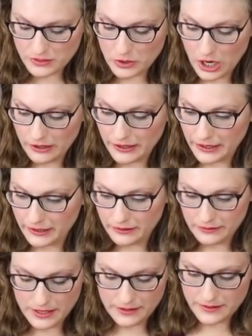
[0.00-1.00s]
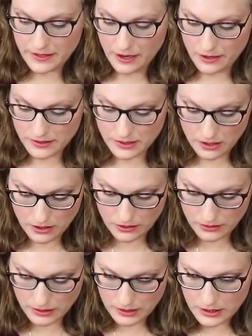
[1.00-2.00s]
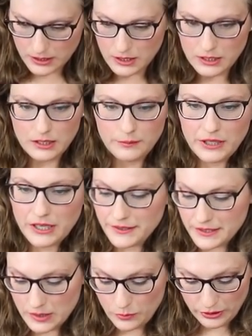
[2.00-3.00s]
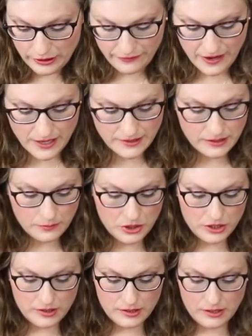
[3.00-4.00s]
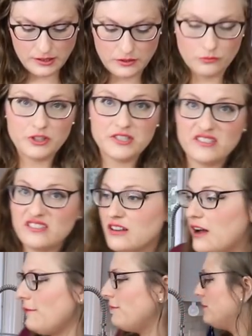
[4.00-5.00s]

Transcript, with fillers: some garlic into there, so let me cut this up really fast. Let me just rinse this off.